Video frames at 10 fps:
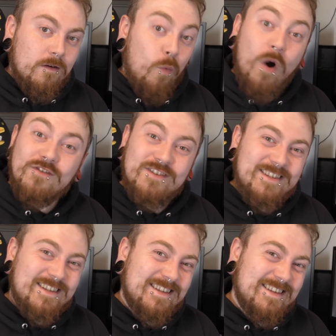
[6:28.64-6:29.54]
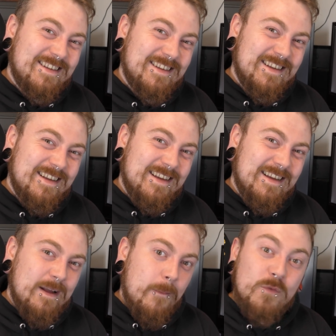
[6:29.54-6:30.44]
Words.
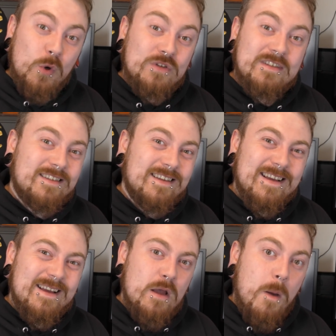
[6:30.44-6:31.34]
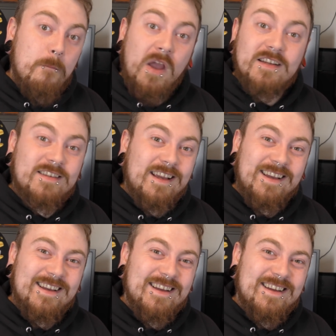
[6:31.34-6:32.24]
Those
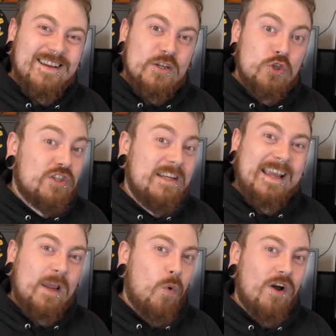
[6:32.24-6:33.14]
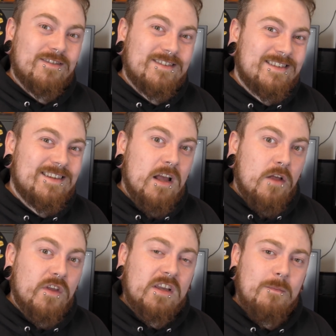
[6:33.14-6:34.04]
pesky, sneaky words
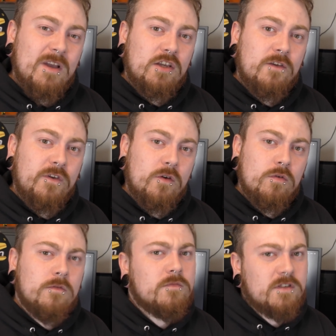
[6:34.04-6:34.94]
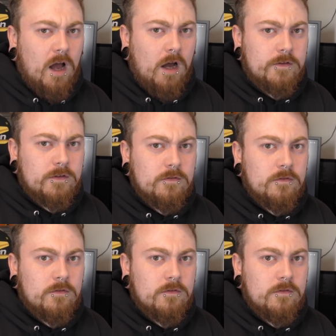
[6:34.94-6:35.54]
that can make you feel sad,